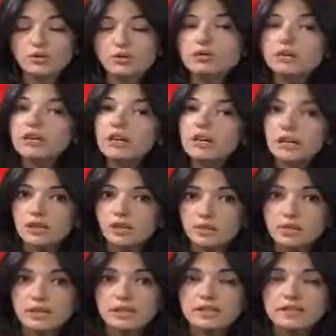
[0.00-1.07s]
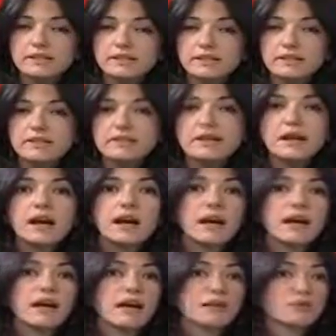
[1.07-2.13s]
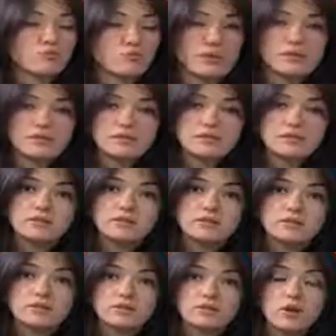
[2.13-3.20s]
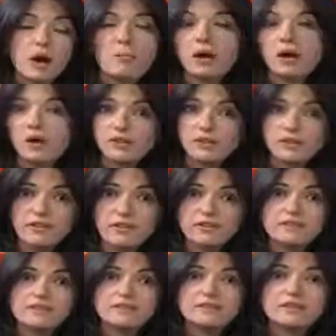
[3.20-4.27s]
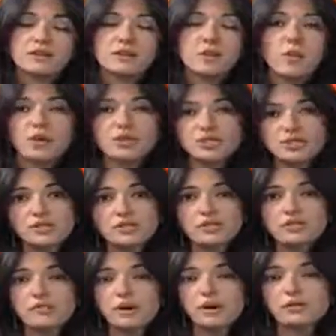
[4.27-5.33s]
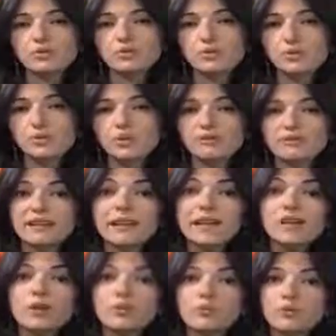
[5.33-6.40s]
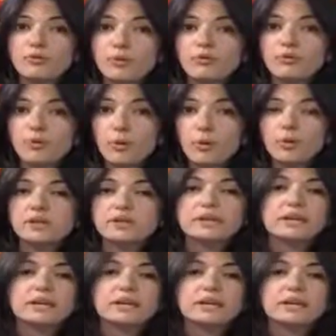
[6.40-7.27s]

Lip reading: to Hillary Clinton's, has raised, among other things, questions about the role of NATO moving forward.